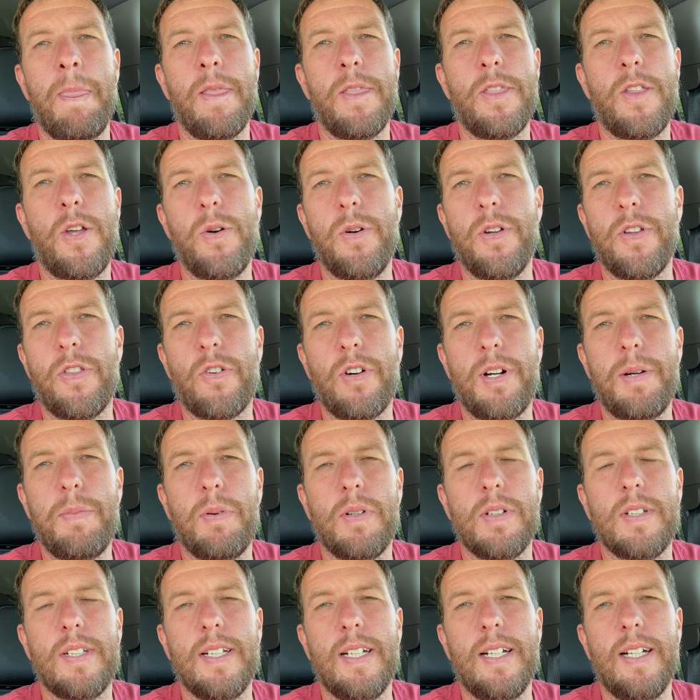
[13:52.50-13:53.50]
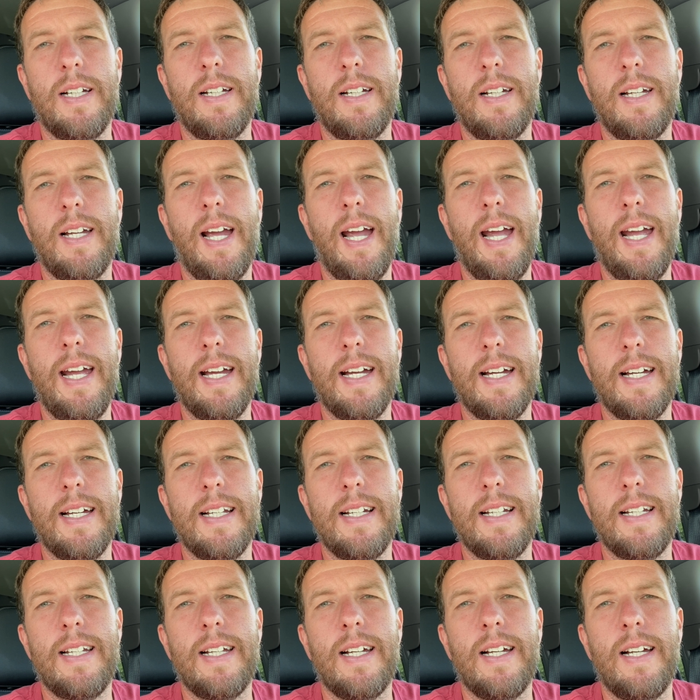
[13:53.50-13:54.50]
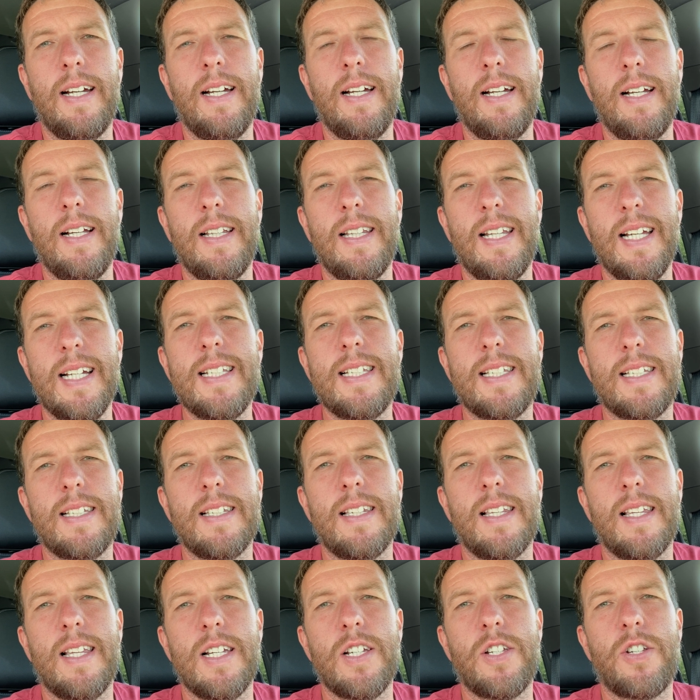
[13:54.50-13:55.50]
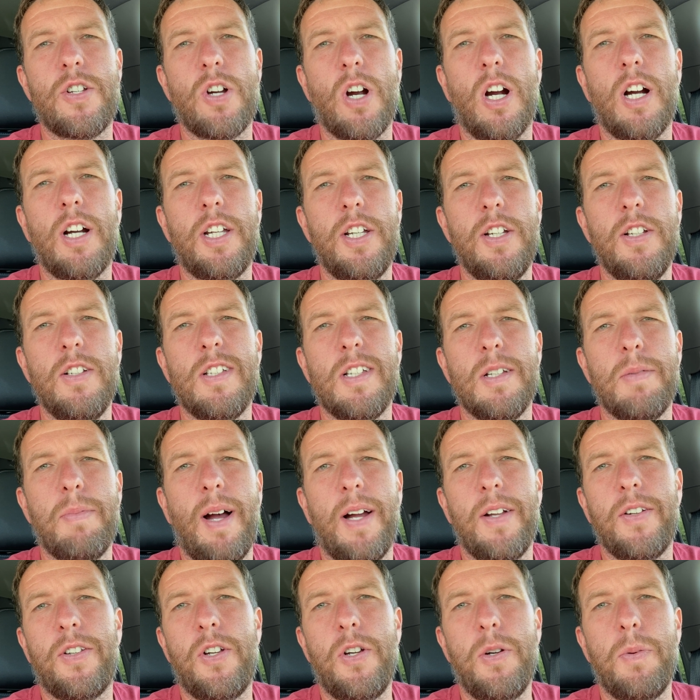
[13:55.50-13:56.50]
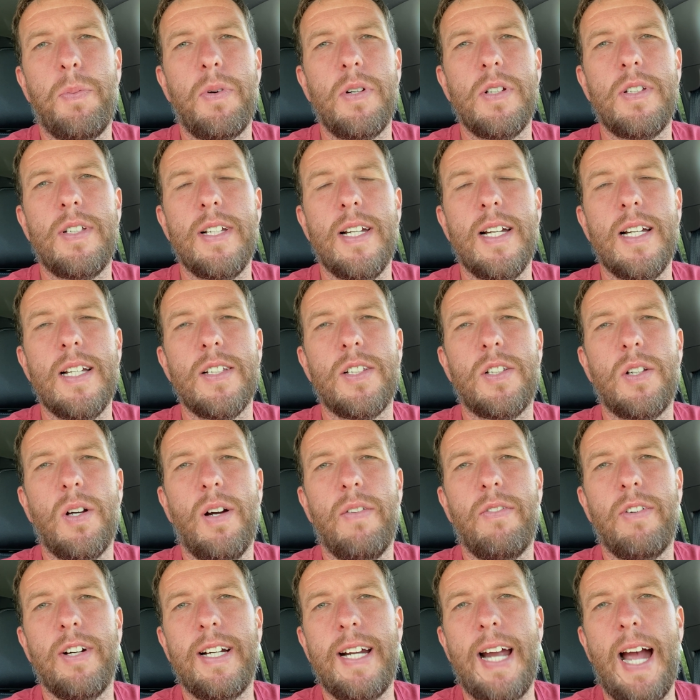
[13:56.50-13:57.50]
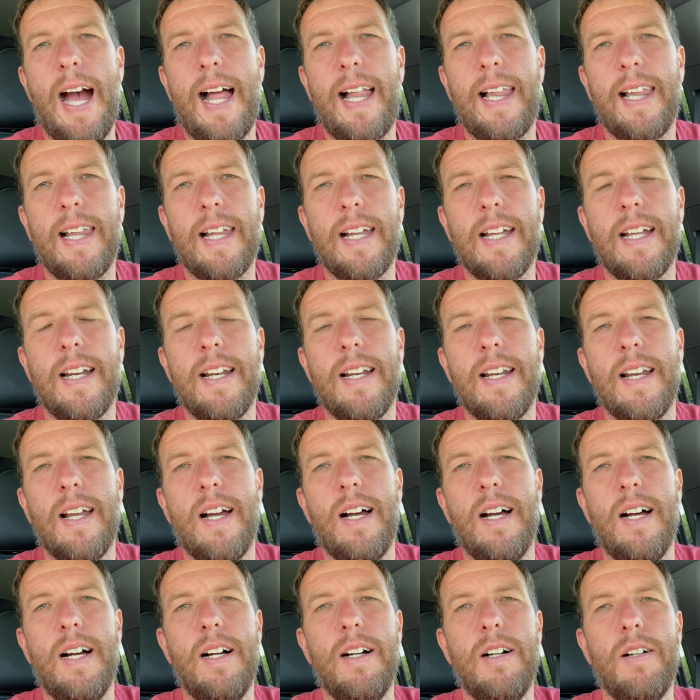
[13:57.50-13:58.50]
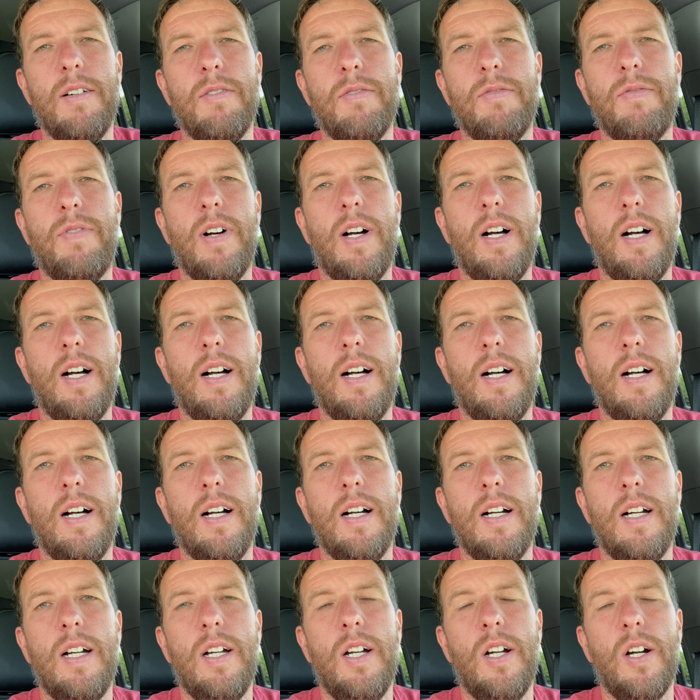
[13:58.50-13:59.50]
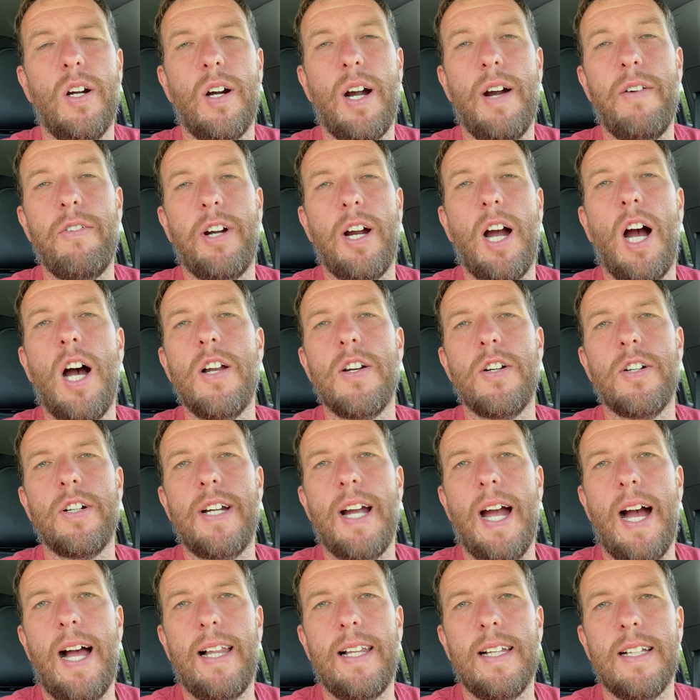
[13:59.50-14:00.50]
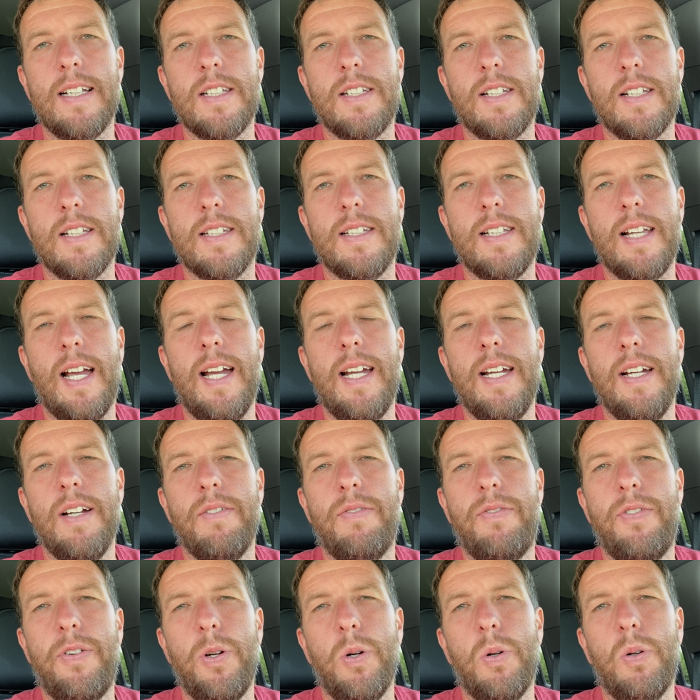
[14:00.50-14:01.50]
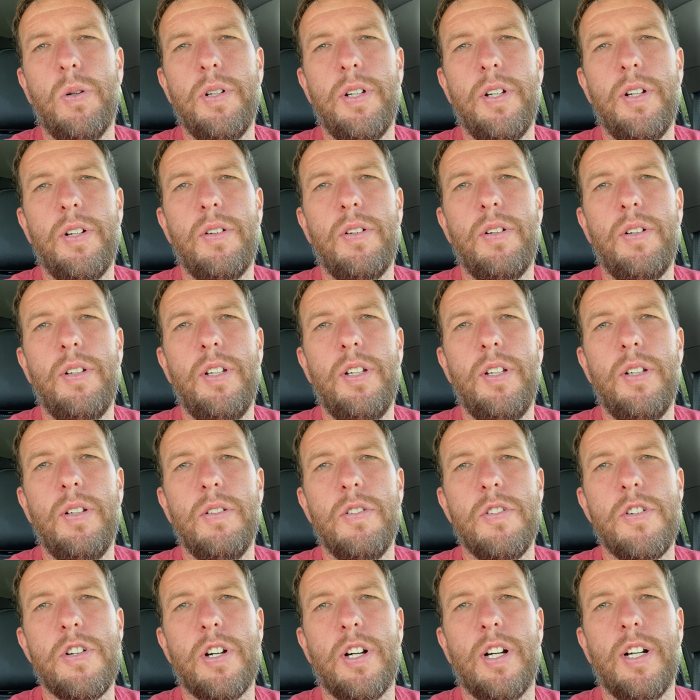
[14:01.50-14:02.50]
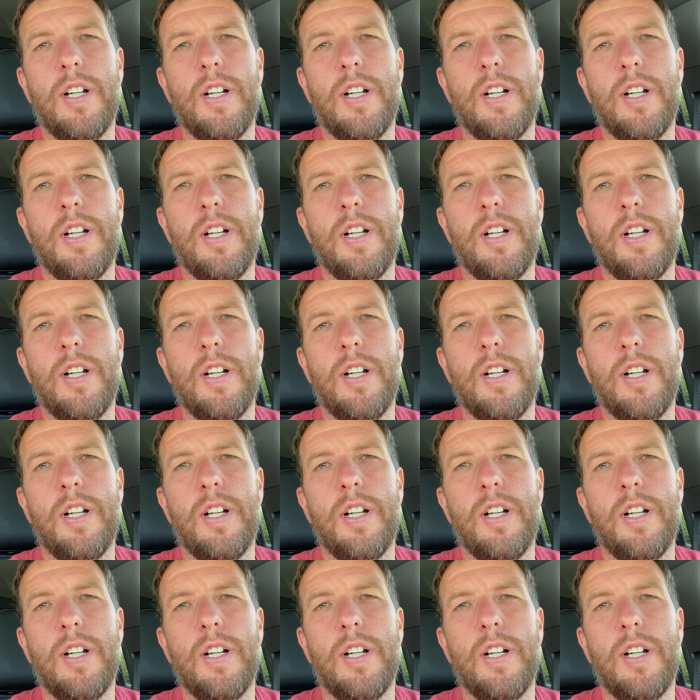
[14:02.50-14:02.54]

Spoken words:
2 to 3%. And this truck used about 2%. So every gallon of, or every 100 gallons, let's say, of fuel you use, you're